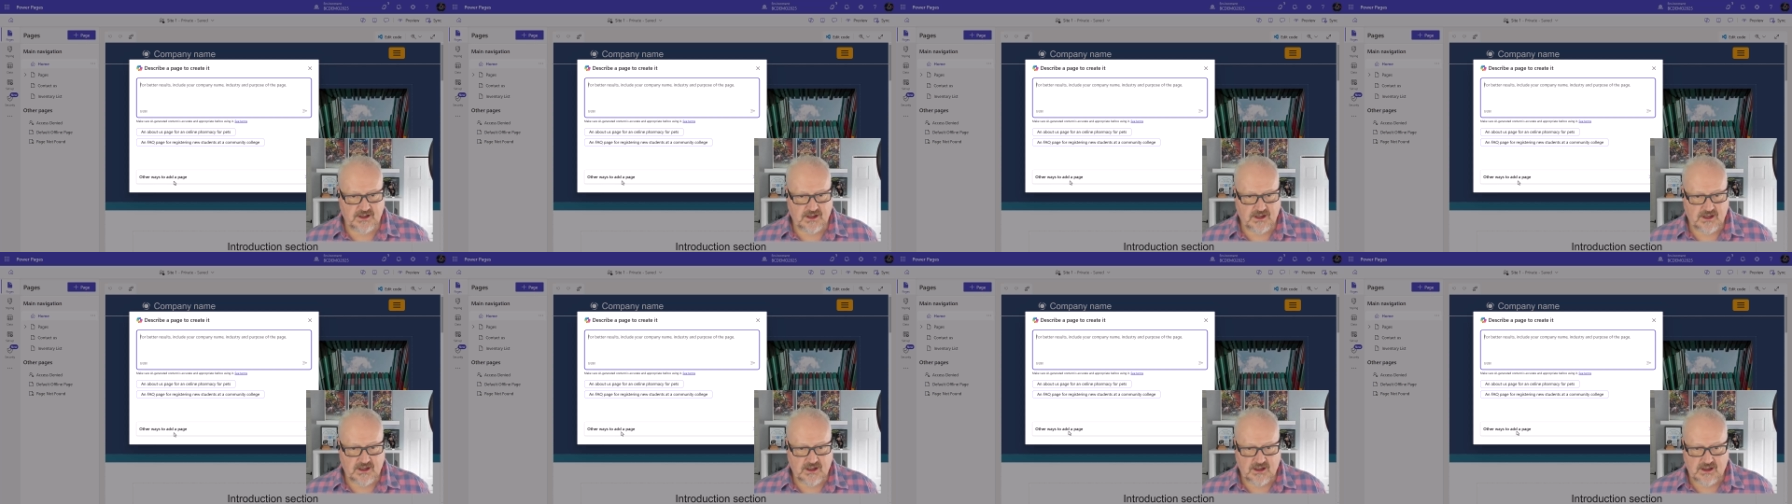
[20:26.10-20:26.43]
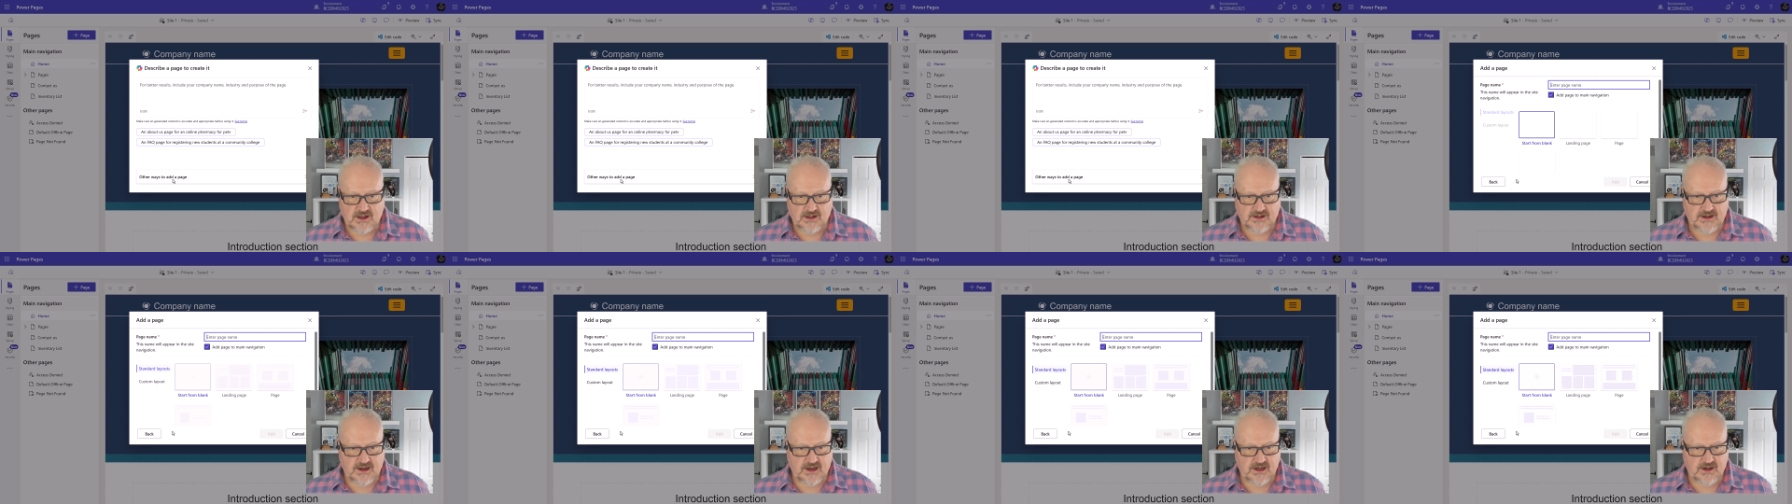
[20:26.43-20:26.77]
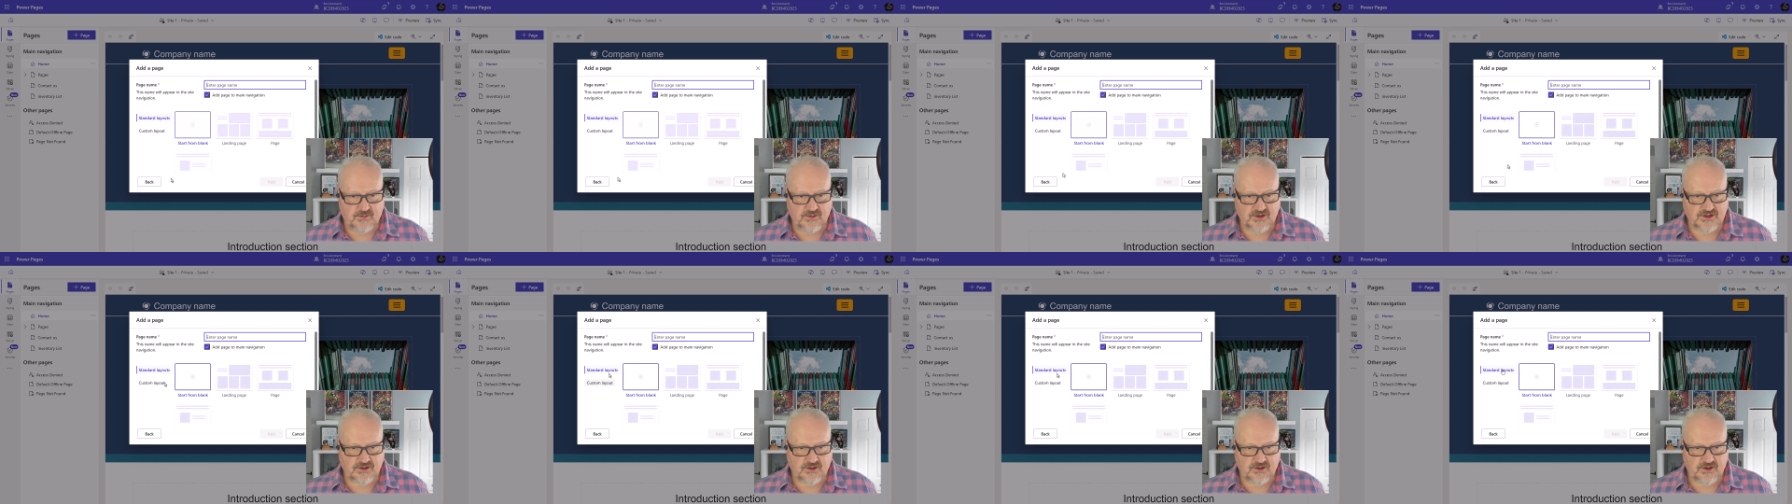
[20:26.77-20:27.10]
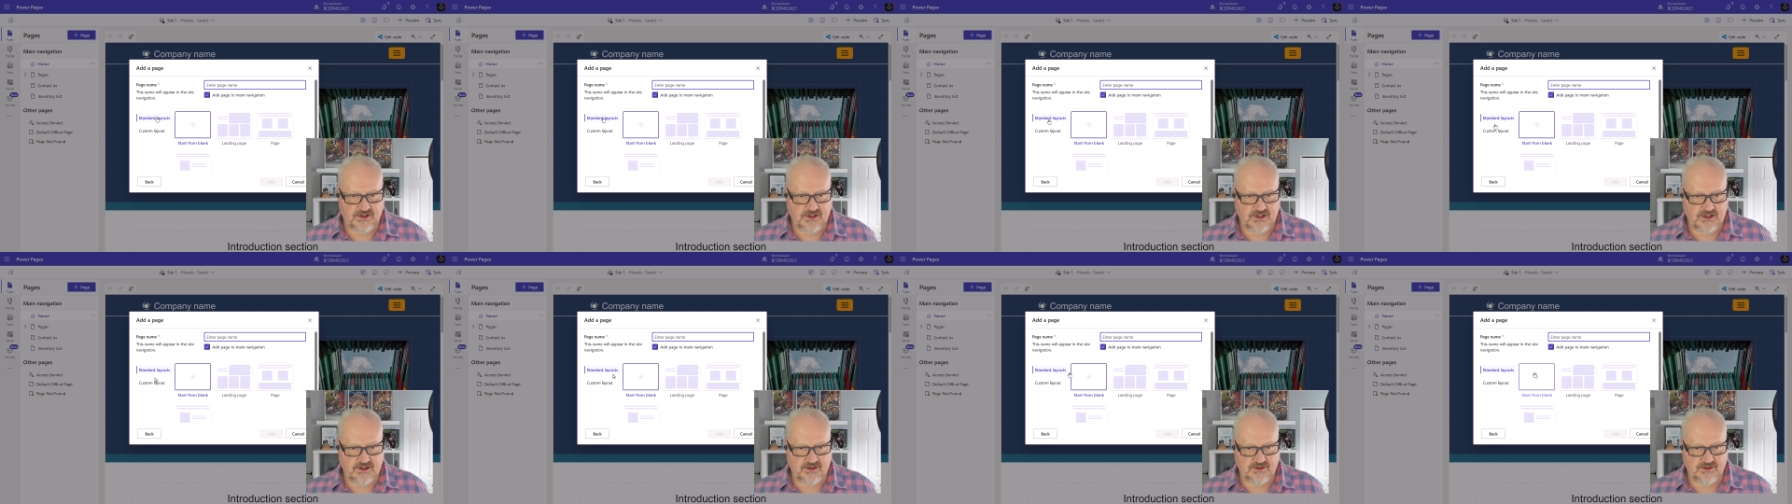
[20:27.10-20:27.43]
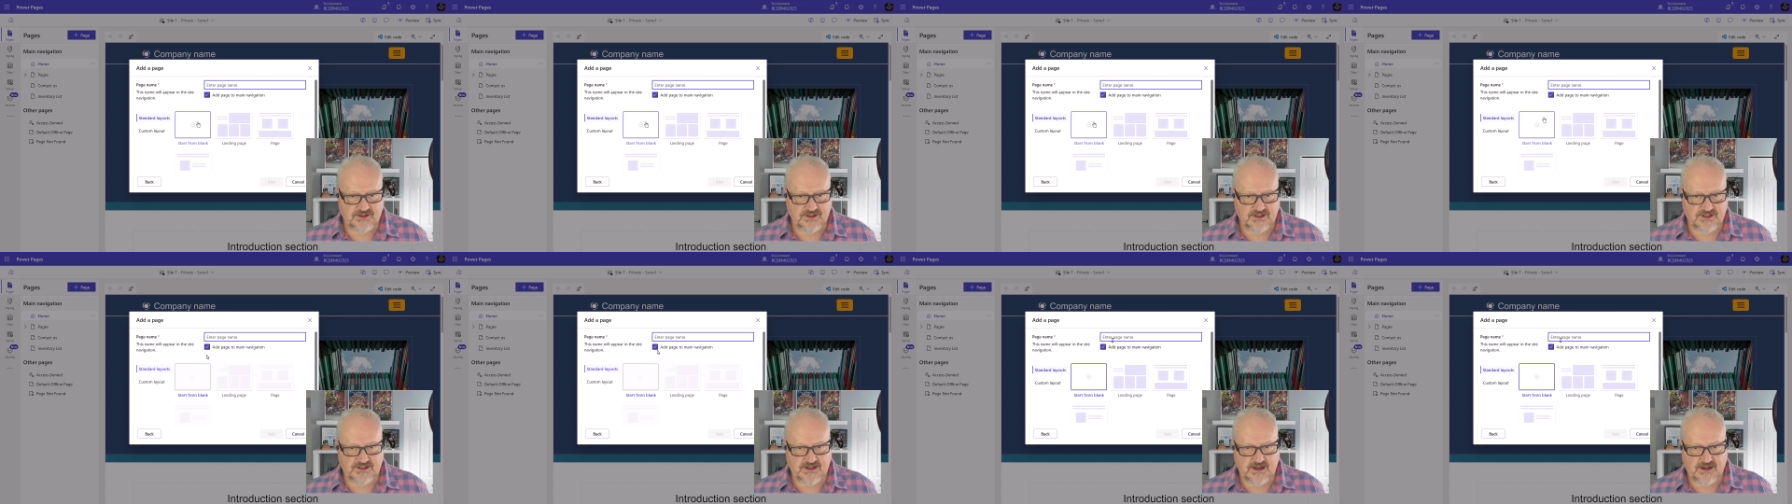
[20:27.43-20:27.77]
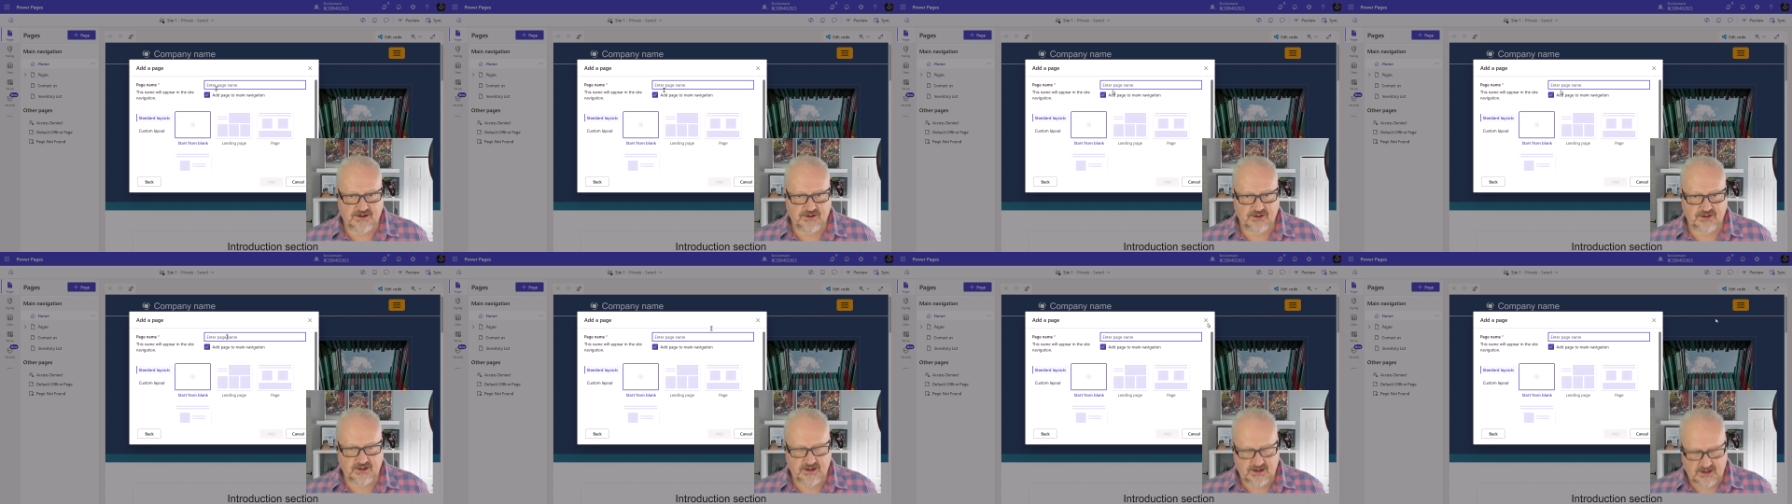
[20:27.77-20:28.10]
again, I'm just going to use a
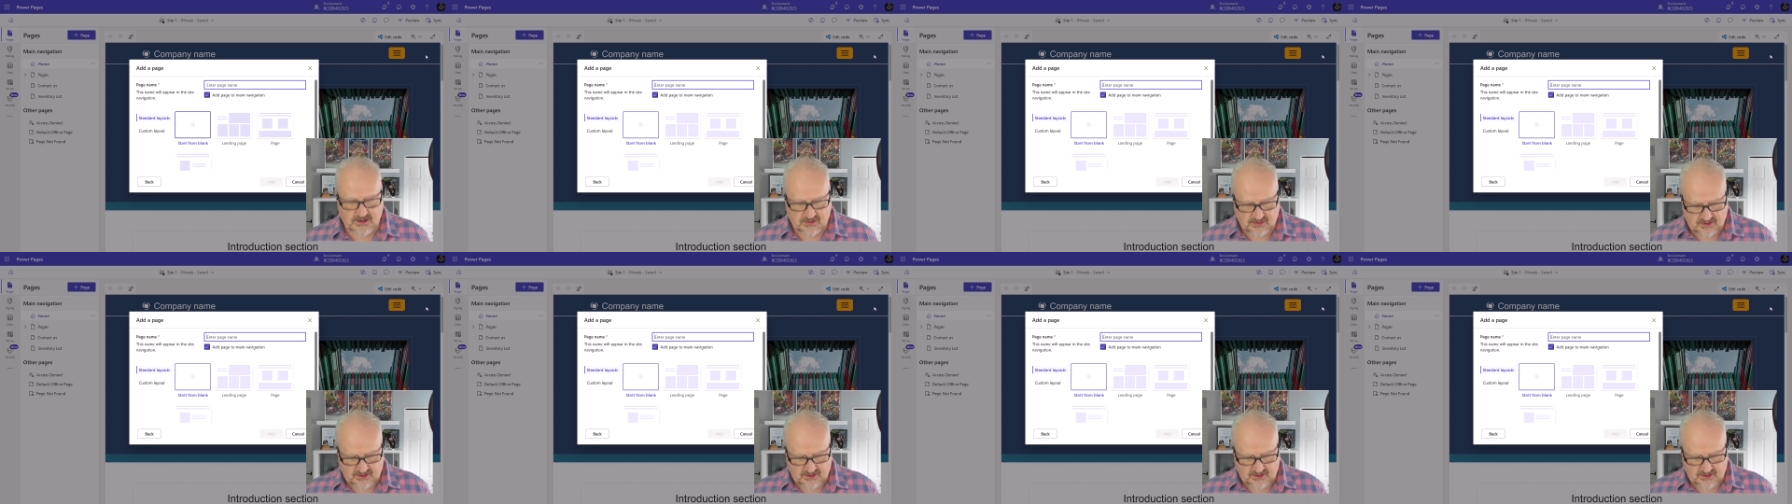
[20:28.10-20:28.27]
standard layout.